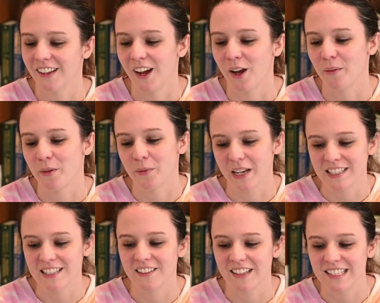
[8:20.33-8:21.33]
the
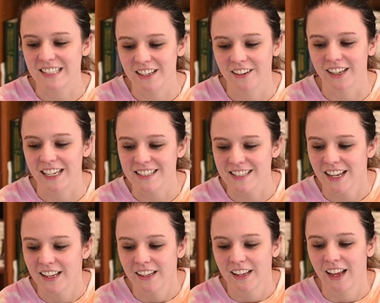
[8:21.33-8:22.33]
rest of the series.
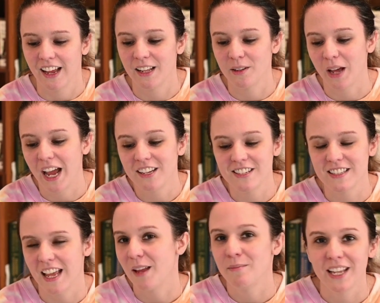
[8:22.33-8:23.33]
And I
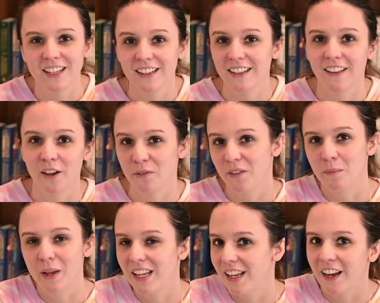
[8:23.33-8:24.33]
mainly love the
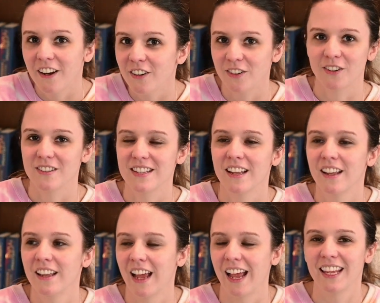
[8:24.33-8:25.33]
main characters.
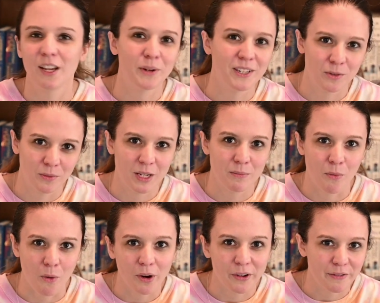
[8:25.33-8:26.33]
I can't wait to read
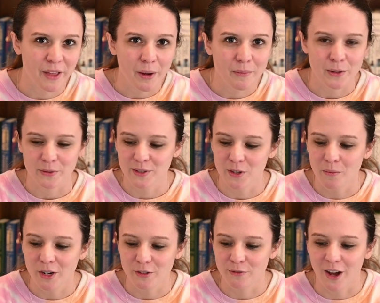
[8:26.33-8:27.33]
more of them. It was so
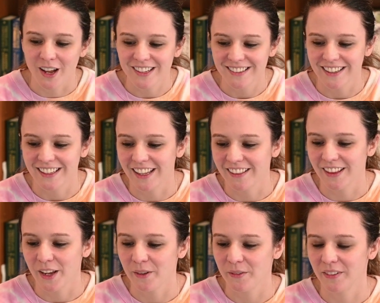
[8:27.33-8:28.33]
much fun to get
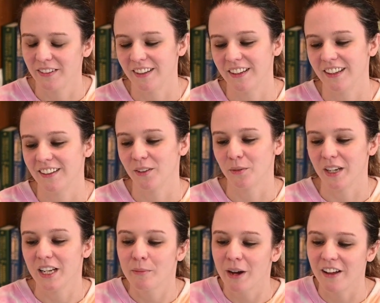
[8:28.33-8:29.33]
to
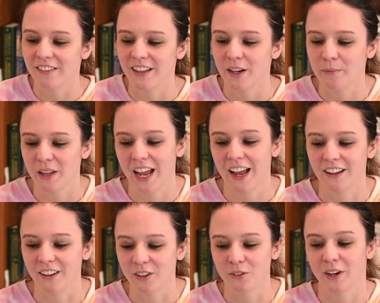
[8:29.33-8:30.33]
read about them. They had
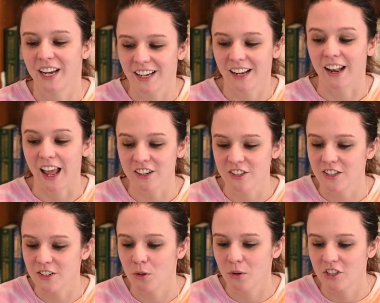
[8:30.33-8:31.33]
a great connection
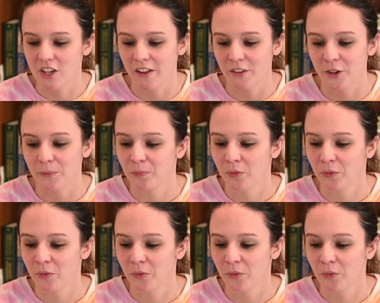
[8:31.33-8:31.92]
to each other.